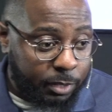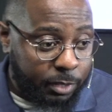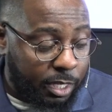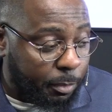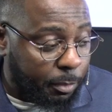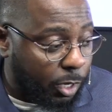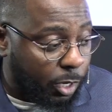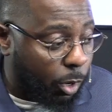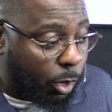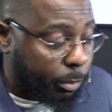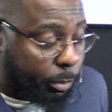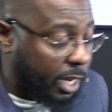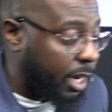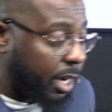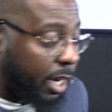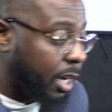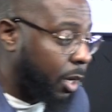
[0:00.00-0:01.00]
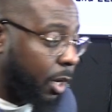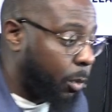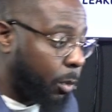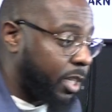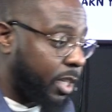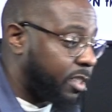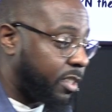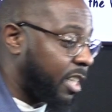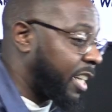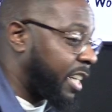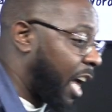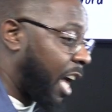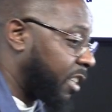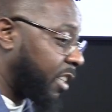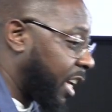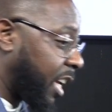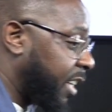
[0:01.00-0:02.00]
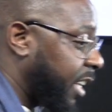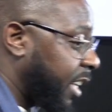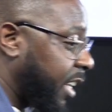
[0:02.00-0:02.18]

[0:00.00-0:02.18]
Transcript: what I'm saying? Let me go up there where the Gentiles at